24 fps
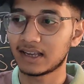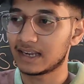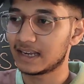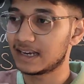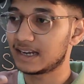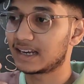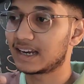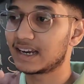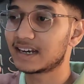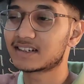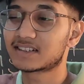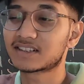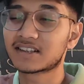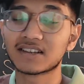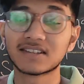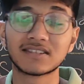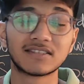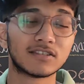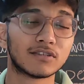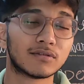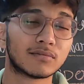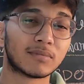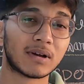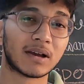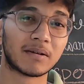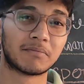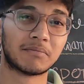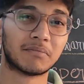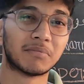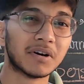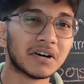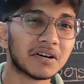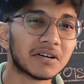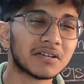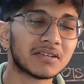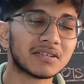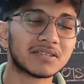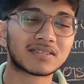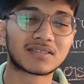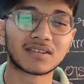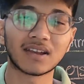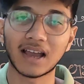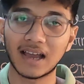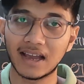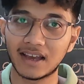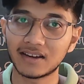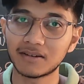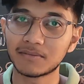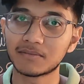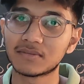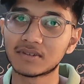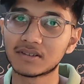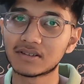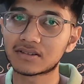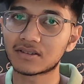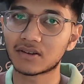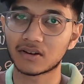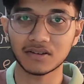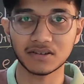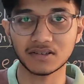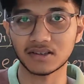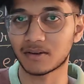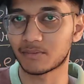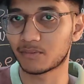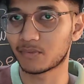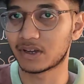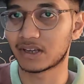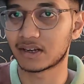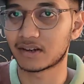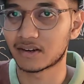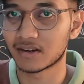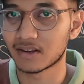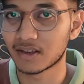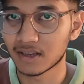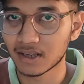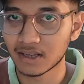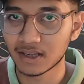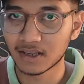it gets consumed by birds, animals, or somewhere